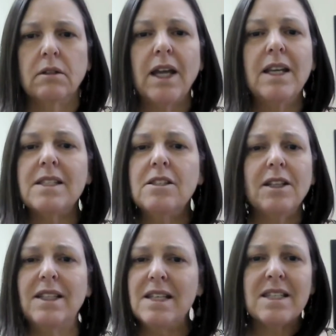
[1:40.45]
And it's
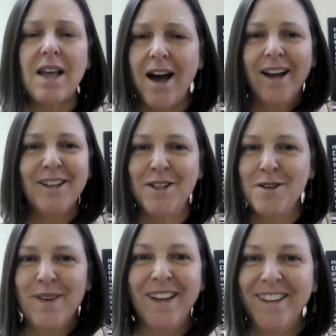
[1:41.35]
not designed
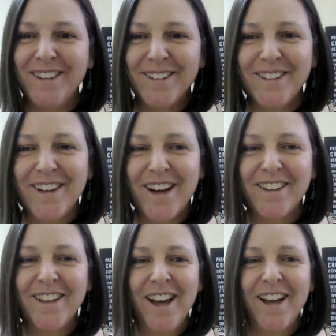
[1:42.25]
to be turned
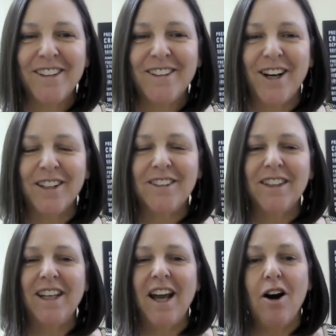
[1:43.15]
on
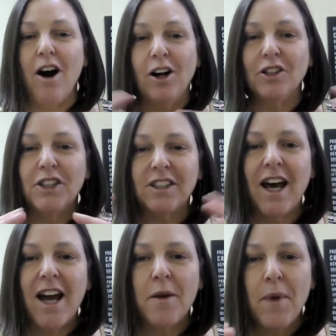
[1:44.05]
totally all the
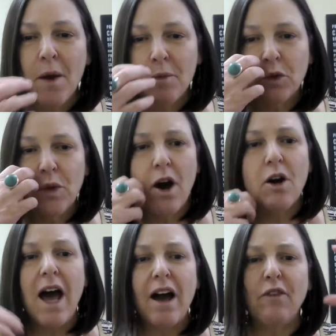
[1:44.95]
time. But we
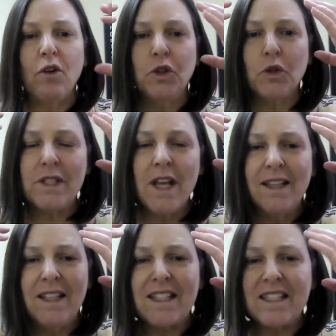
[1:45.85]
all have all those
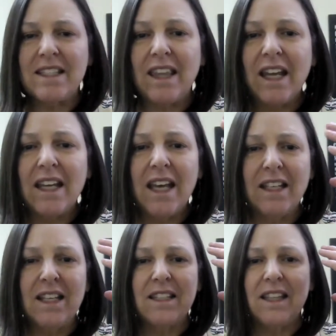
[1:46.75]
this
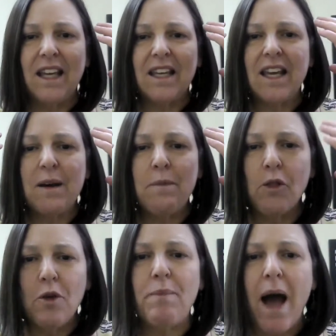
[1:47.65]
thinking, the thinking
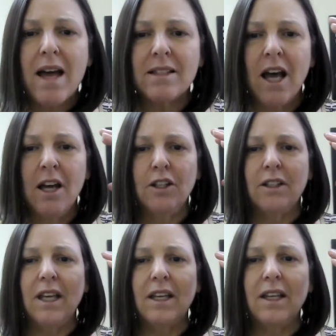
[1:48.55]
about the past, the
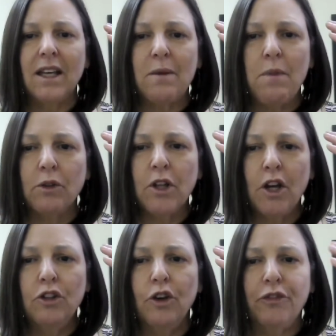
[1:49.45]
thinking about
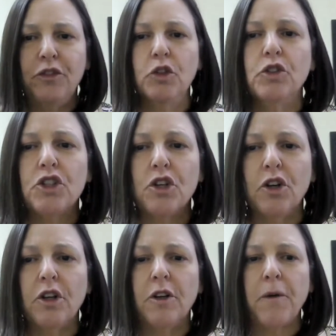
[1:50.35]
the future.